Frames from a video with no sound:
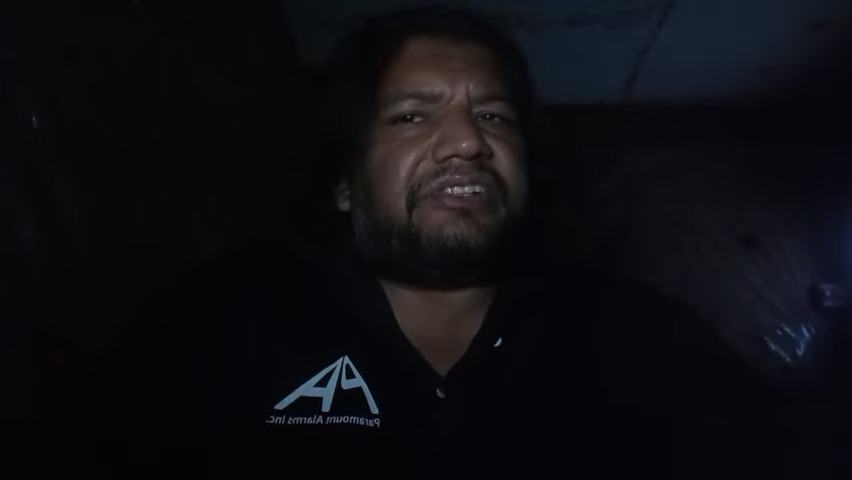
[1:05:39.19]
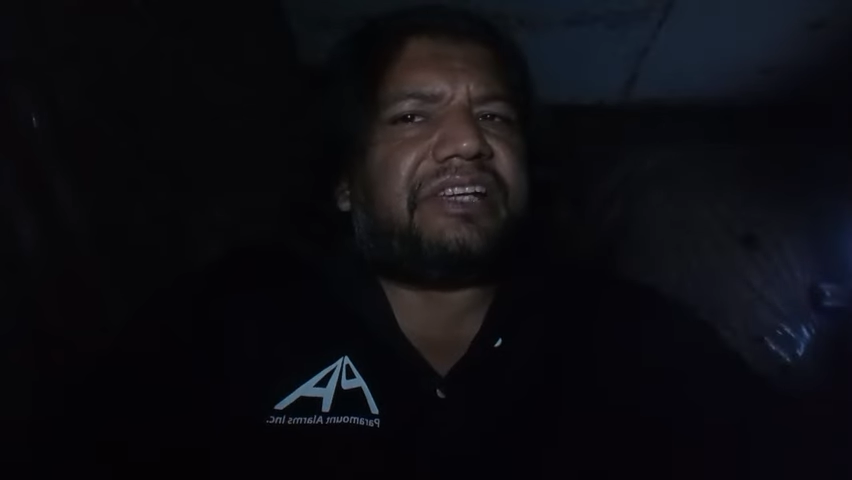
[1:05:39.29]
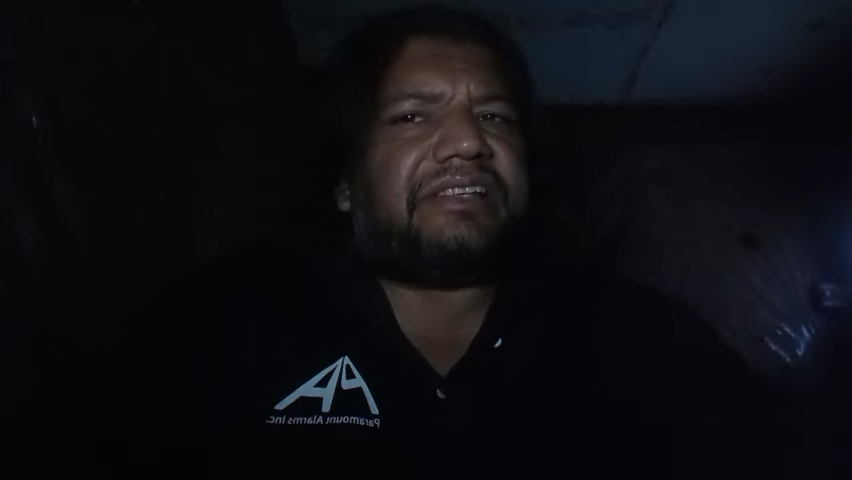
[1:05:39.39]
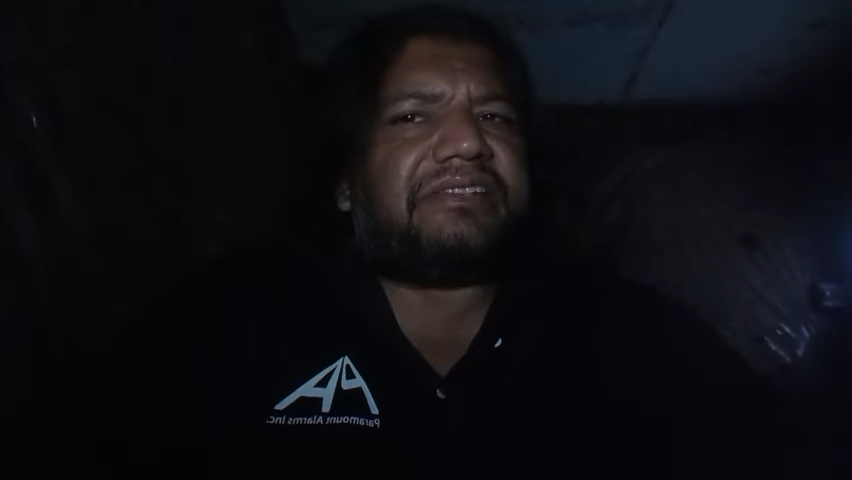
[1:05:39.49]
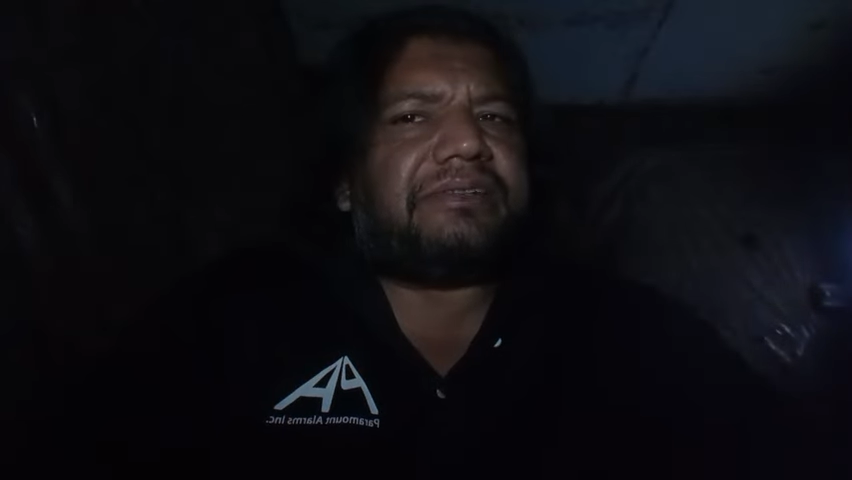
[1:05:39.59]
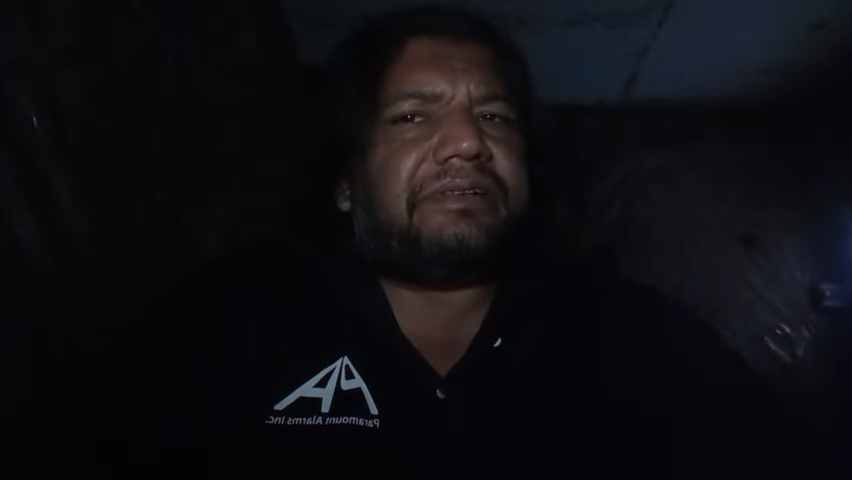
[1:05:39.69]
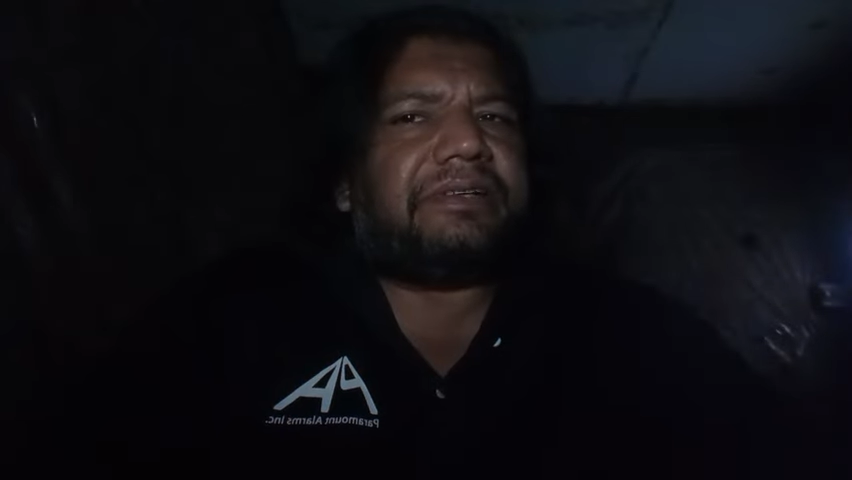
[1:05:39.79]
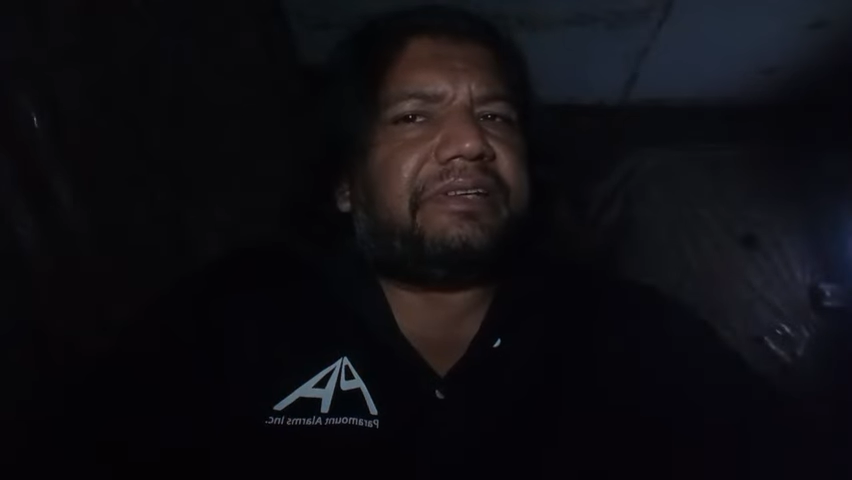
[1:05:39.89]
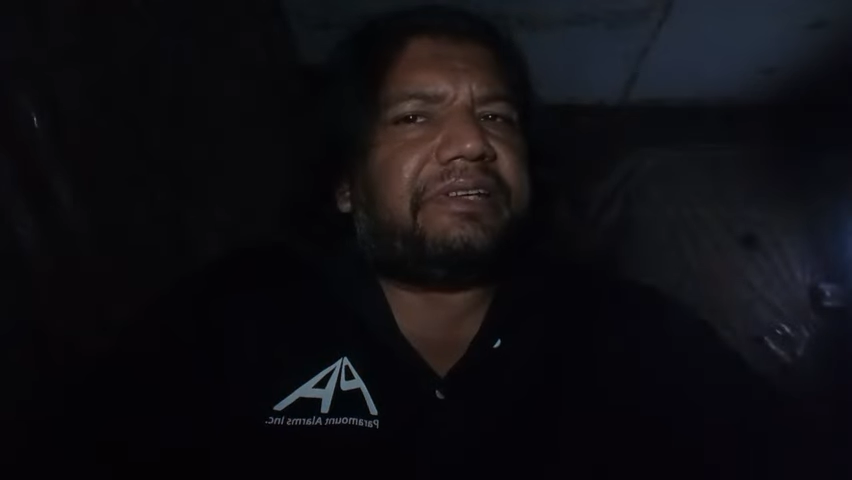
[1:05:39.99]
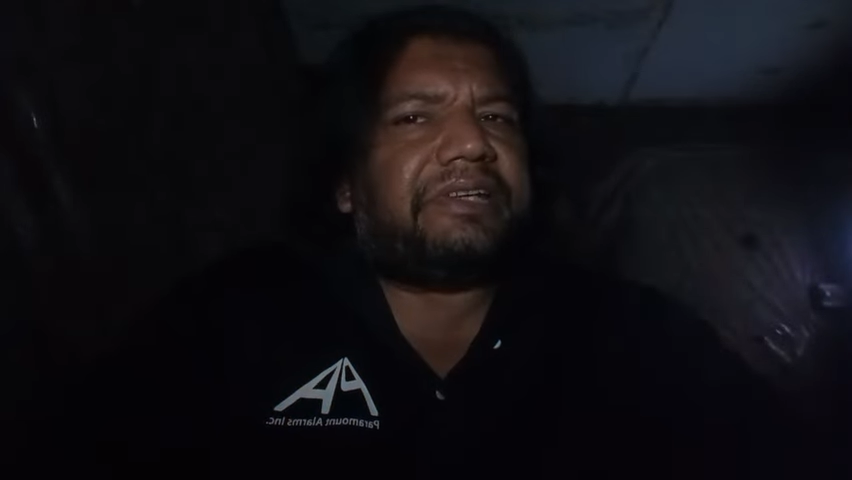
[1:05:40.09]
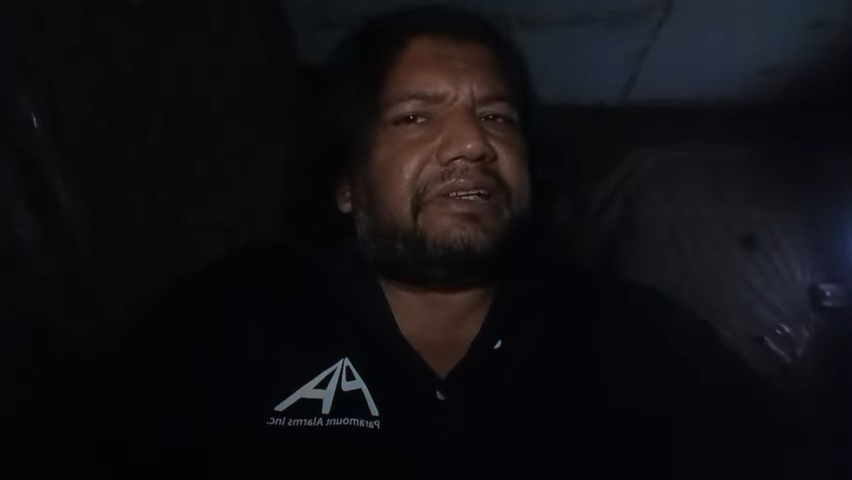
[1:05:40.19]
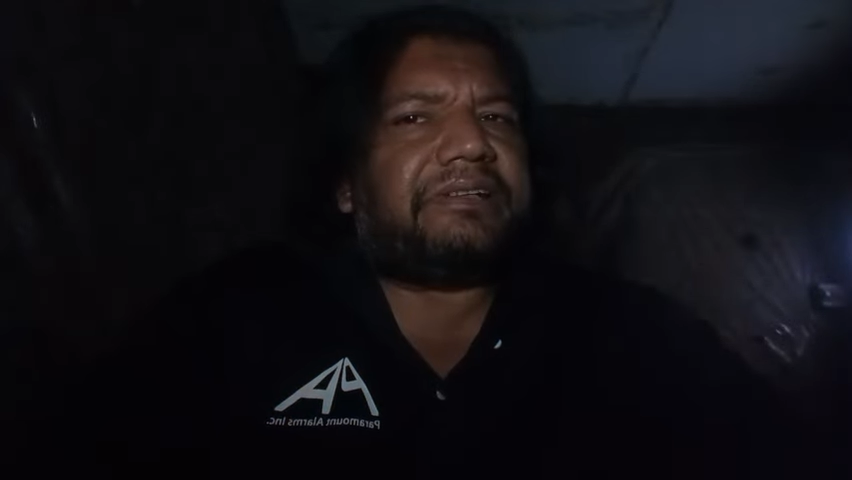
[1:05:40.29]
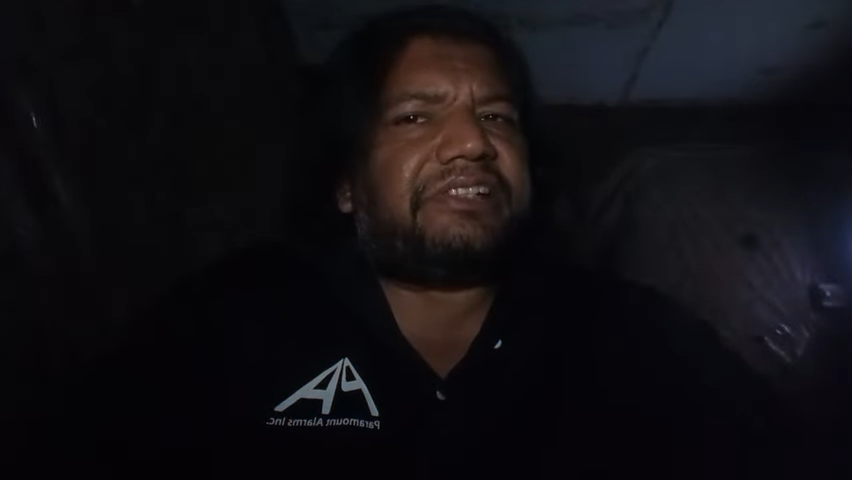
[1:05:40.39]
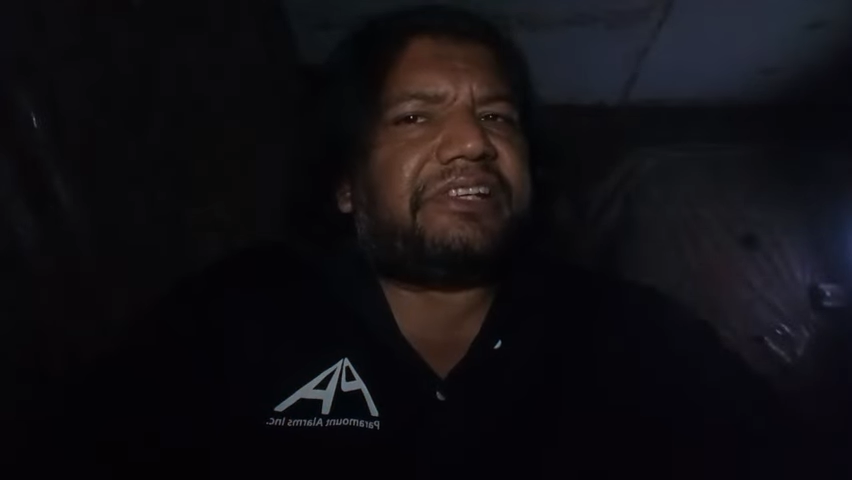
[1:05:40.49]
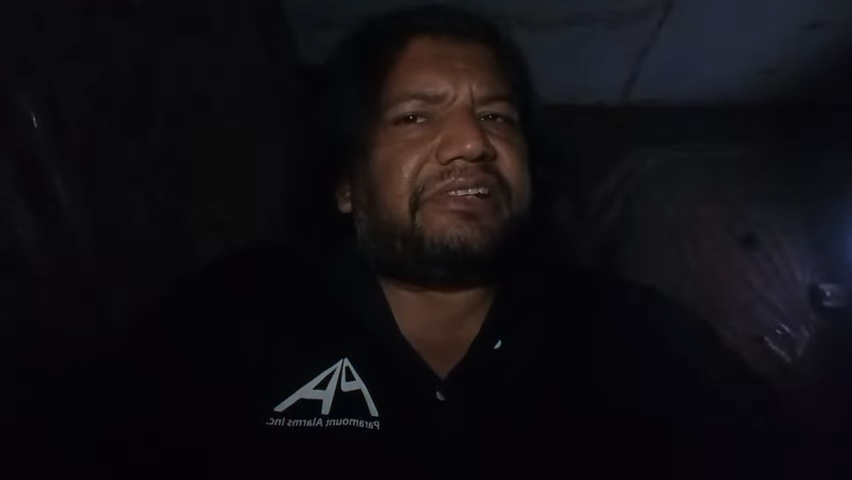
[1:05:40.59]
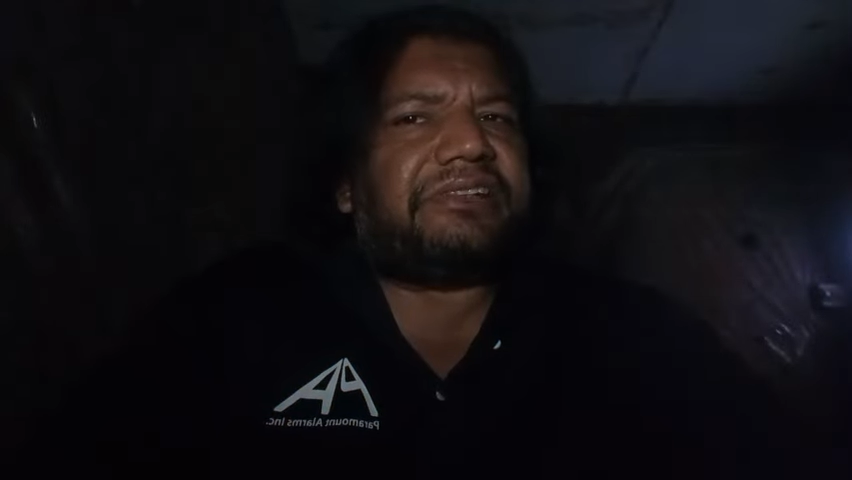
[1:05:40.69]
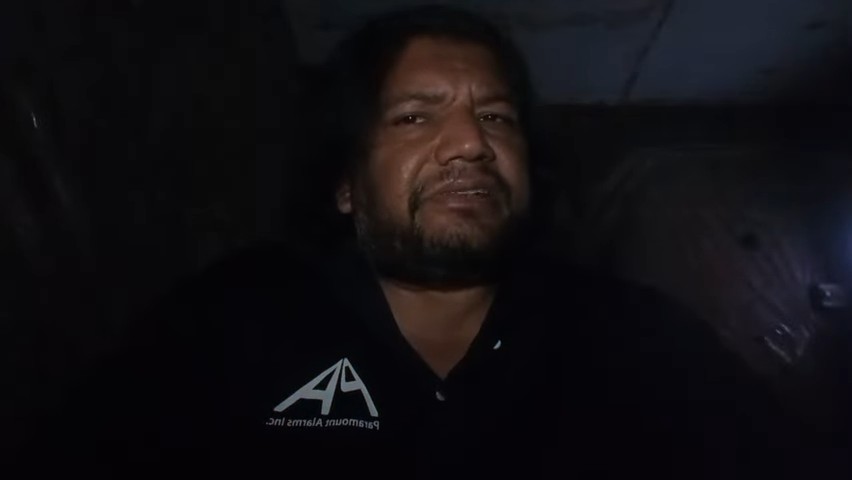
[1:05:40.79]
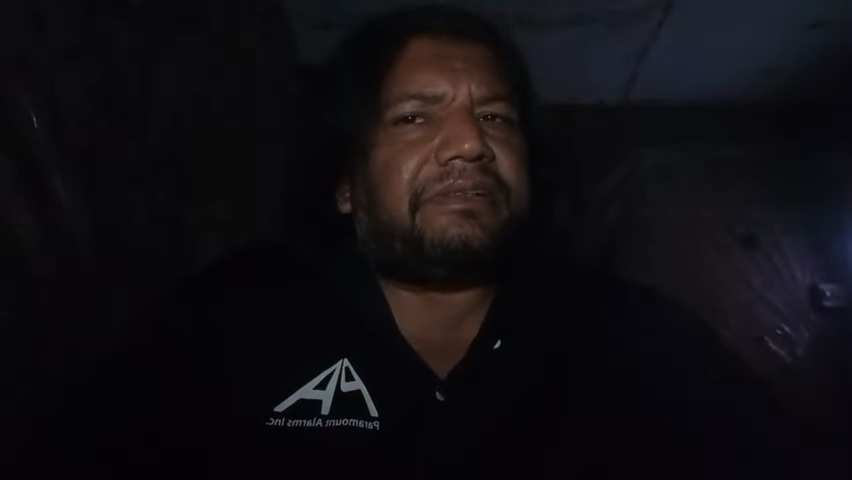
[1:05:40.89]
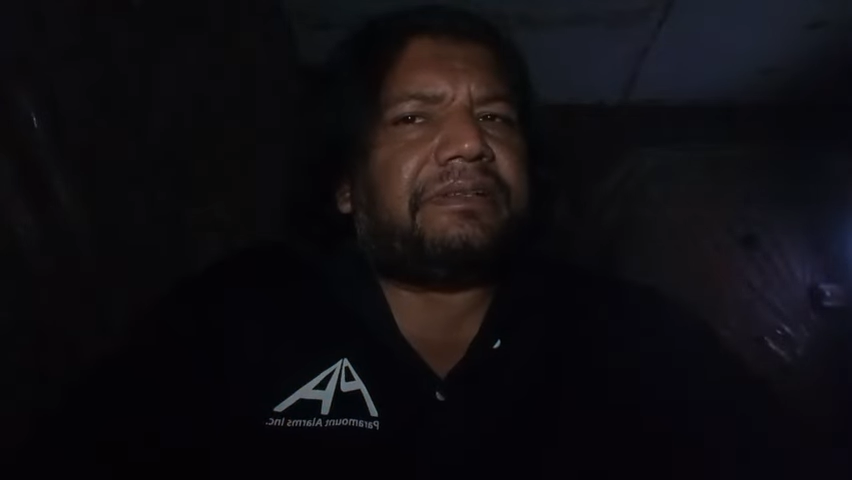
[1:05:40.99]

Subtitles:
chess killer chase